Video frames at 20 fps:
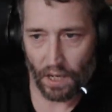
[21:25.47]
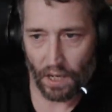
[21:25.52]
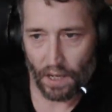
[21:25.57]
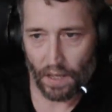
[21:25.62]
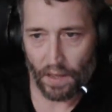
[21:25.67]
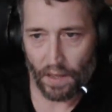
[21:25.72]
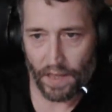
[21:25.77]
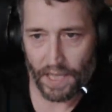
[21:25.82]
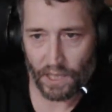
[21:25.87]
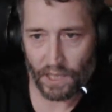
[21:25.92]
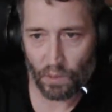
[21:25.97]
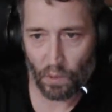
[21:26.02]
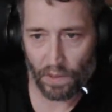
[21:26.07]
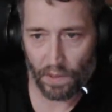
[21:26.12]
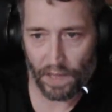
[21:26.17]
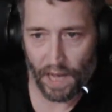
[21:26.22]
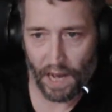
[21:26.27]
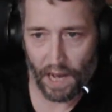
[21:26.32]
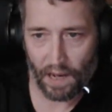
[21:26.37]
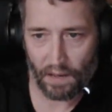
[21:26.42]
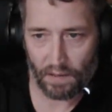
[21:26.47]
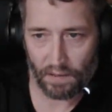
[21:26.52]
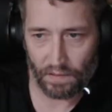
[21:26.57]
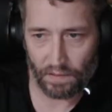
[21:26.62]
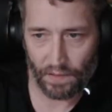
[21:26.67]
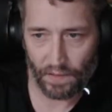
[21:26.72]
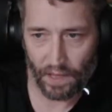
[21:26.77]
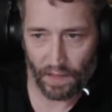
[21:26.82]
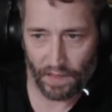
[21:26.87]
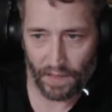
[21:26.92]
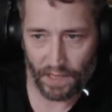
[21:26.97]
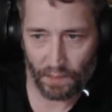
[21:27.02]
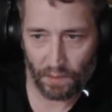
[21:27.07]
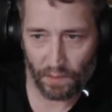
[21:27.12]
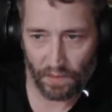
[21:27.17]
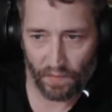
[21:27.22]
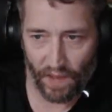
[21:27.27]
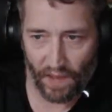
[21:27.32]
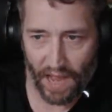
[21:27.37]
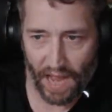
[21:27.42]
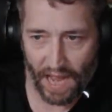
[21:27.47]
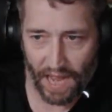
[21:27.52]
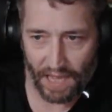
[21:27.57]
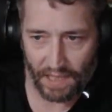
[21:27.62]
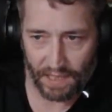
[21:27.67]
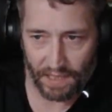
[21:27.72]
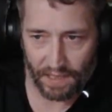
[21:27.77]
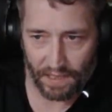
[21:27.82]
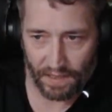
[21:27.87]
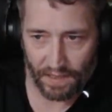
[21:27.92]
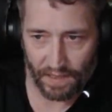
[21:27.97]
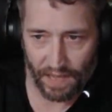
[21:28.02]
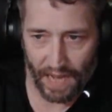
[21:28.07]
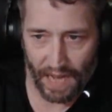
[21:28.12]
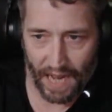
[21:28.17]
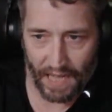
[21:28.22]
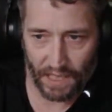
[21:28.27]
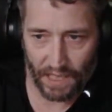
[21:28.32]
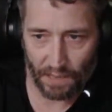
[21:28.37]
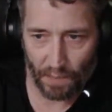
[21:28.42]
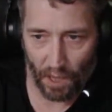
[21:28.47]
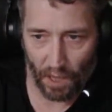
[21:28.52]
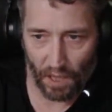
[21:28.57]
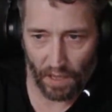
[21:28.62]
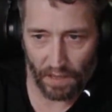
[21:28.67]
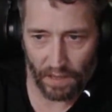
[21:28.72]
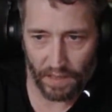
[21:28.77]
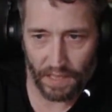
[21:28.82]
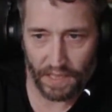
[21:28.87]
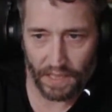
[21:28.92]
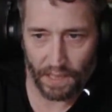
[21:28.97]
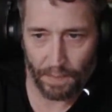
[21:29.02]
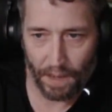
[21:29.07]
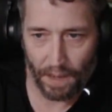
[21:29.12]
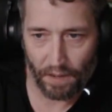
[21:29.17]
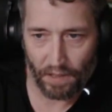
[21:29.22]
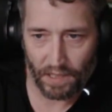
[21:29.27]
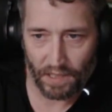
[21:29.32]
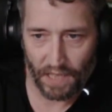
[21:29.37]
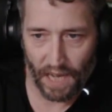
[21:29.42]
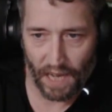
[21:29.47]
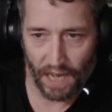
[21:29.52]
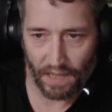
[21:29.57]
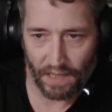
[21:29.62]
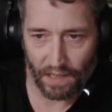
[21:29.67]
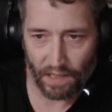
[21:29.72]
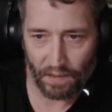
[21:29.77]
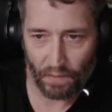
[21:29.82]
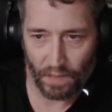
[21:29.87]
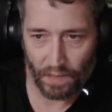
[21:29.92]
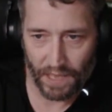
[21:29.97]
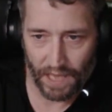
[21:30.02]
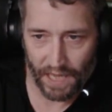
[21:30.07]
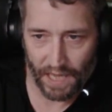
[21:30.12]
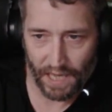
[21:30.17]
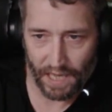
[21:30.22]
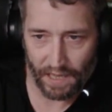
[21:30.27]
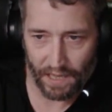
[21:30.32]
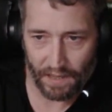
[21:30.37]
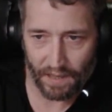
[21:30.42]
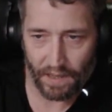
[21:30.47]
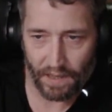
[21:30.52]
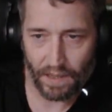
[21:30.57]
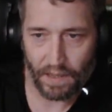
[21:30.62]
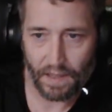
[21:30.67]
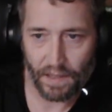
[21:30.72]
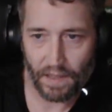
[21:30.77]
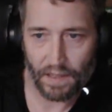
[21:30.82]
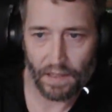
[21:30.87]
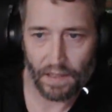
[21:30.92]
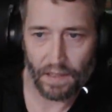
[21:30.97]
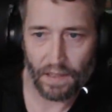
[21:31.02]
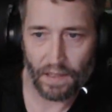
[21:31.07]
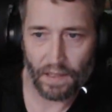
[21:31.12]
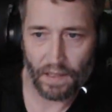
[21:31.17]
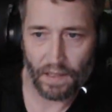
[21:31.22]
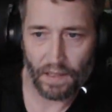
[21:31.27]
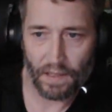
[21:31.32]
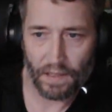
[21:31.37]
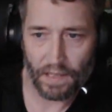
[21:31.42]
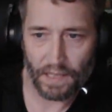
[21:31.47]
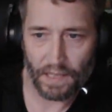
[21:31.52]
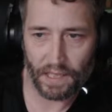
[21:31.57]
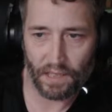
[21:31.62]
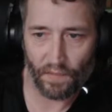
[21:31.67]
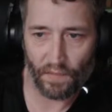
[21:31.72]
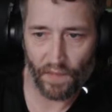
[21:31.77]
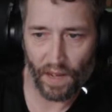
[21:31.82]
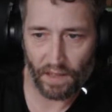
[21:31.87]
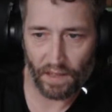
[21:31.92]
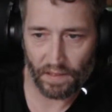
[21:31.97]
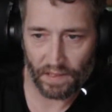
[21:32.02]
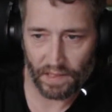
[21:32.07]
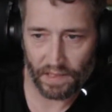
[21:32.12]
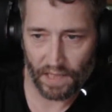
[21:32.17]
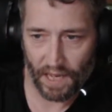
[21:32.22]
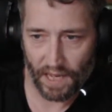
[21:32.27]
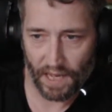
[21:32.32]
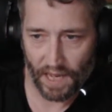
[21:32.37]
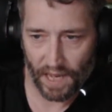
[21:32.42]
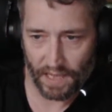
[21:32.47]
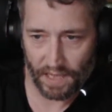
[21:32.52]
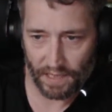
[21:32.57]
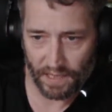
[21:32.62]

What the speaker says: This one now, though, this one's fast and smaller. This is a better design. We did it. This is the final design, guys.